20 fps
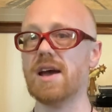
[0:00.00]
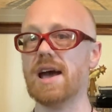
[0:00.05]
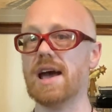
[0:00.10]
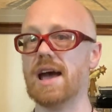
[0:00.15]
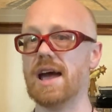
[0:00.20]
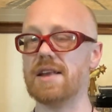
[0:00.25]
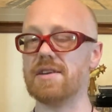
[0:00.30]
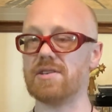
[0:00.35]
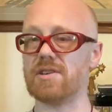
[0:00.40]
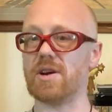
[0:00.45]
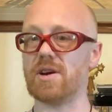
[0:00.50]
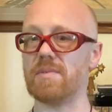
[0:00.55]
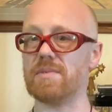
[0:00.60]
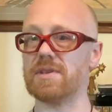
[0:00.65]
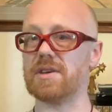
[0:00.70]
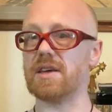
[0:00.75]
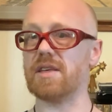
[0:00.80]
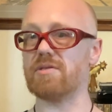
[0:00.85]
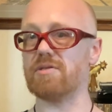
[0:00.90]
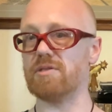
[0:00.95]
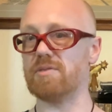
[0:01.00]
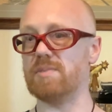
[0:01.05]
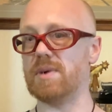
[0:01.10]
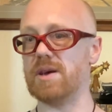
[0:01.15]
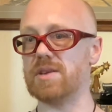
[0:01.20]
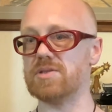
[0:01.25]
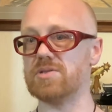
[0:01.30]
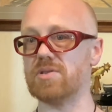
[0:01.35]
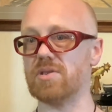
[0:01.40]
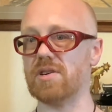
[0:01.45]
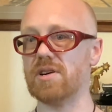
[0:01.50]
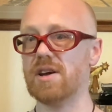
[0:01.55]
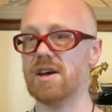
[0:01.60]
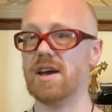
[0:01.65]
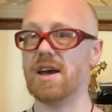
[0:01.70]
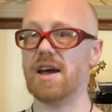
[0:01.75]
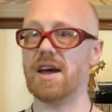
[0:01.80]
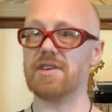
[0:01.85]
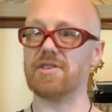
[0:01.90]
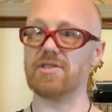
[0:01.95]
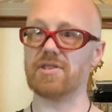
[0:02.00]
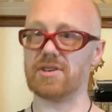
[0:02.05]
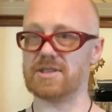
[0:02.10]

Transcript: and you're coming together with Mentor, and you're